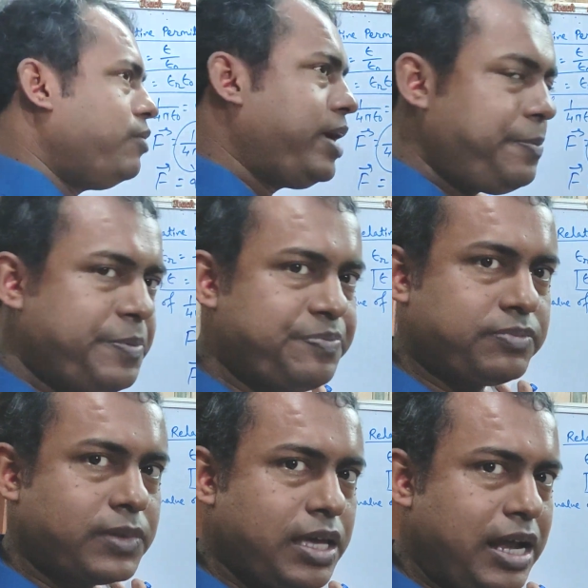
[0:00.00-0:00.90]
of F.
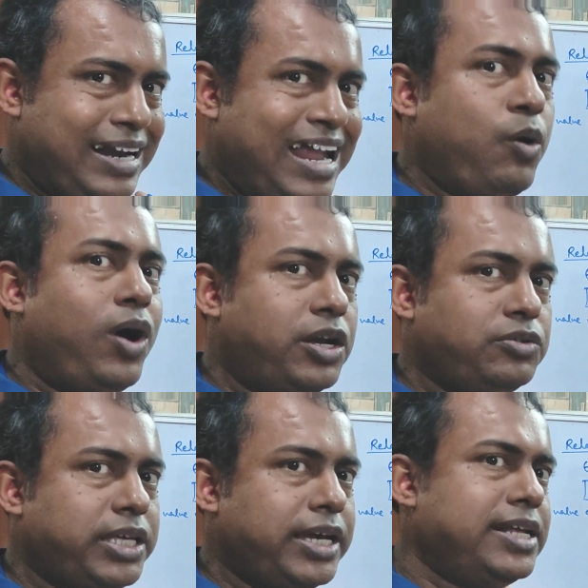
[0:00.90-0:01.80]
Now what do
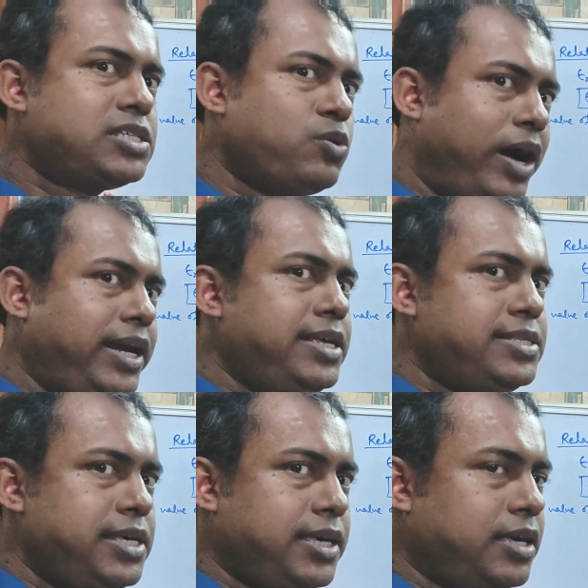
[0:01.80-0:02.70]
you think? It is quite
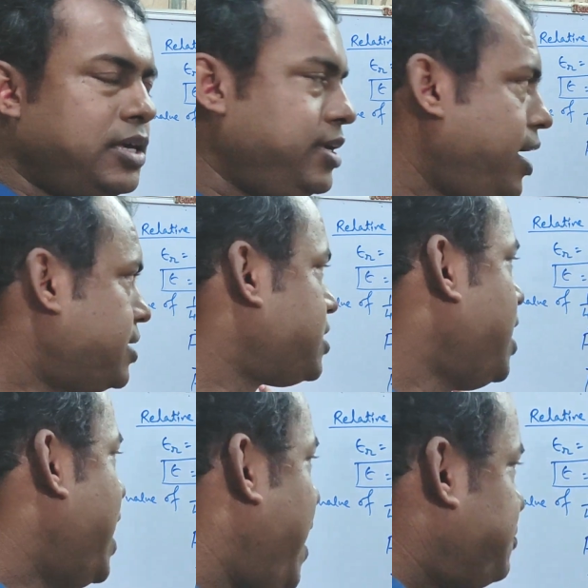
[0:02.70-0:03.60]
easy. Yes,
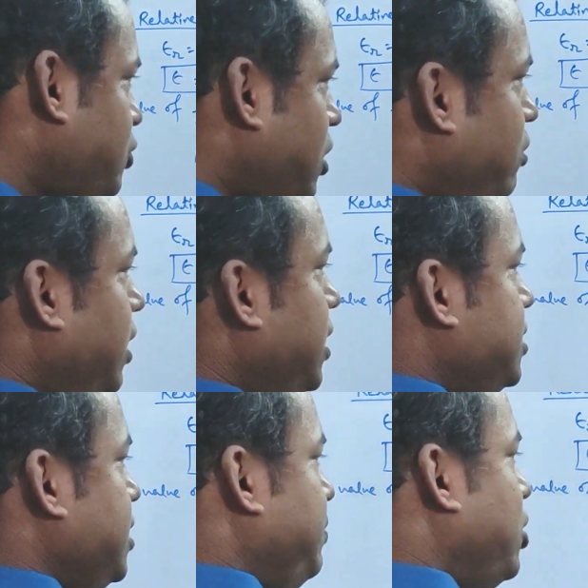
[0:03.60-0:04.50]
absolutely
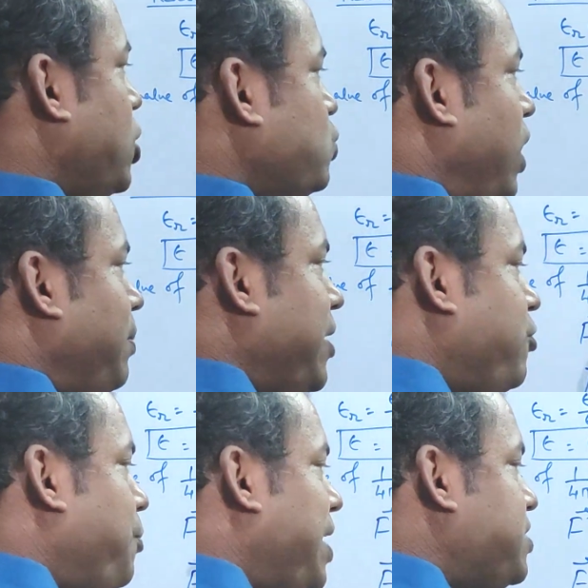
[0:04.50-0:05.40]
easy, because 1 by
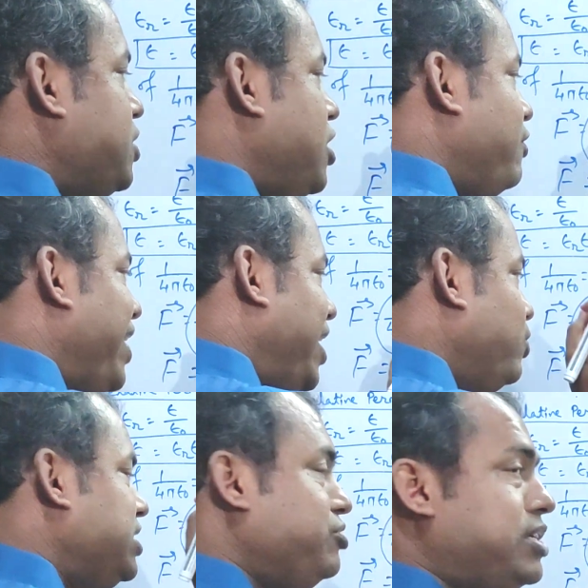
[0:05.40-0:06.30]
4 pi epsilon 0
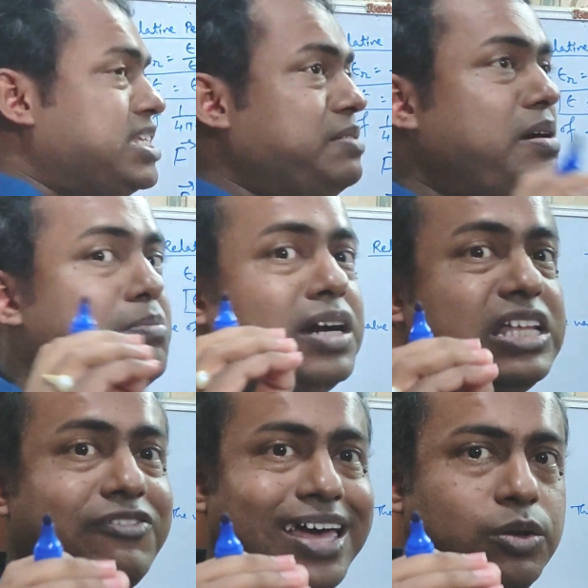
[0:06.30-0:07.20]
value, you just remember
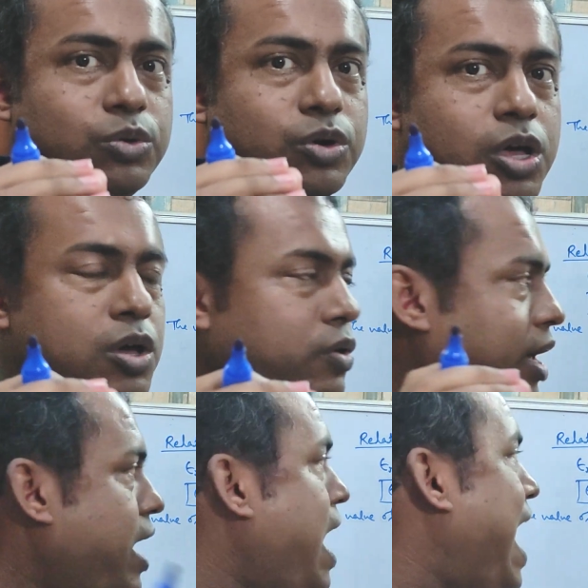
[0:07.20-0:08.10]
the value.
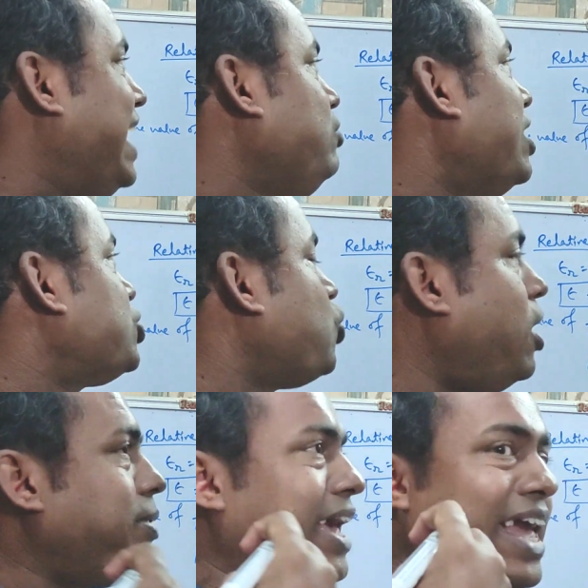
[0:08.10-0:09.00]
Okay, and you can
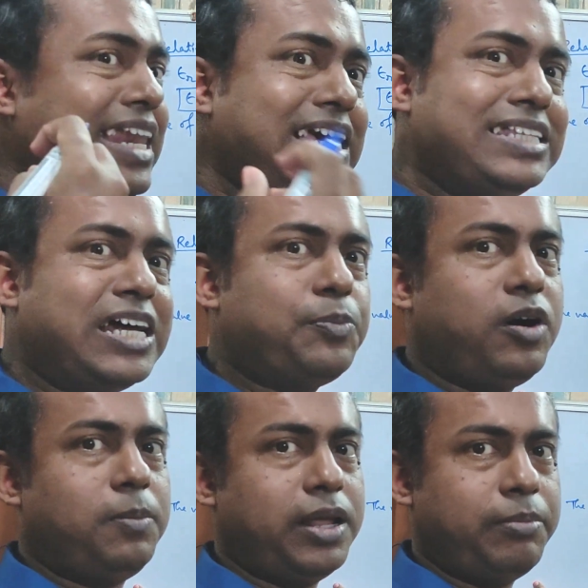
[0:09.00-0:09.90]
solve the any other
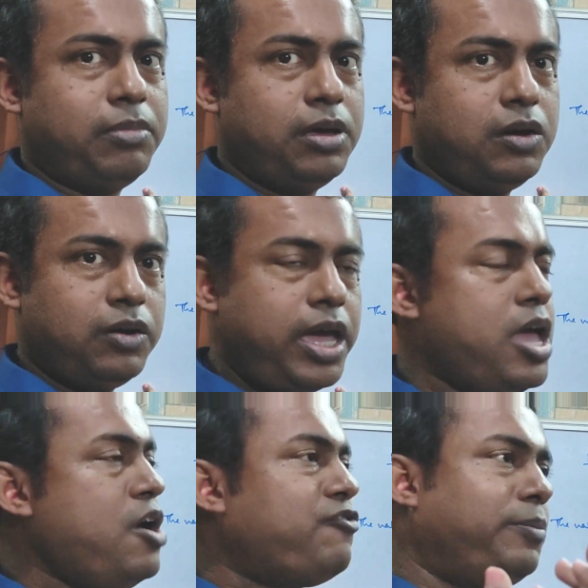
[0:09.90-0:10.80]
problem.
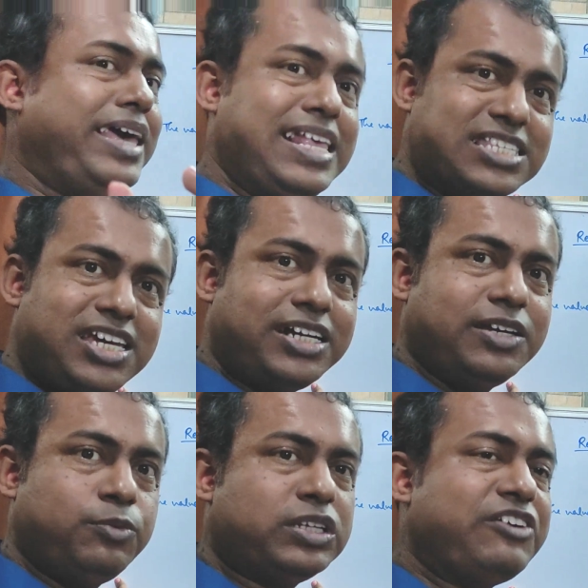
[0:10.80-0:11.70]
Okay, from the
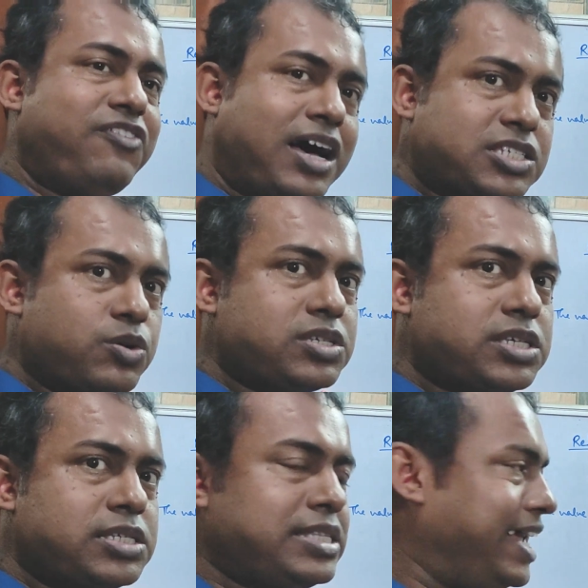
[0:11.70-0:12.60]
NCERT book, the first
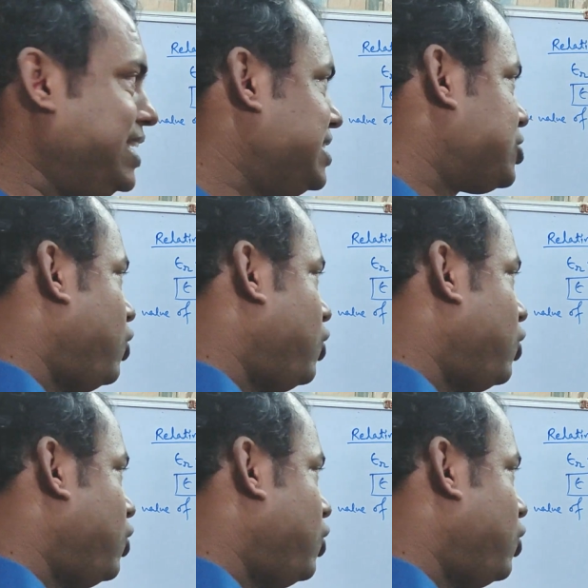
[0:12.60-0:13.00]
questions, that is the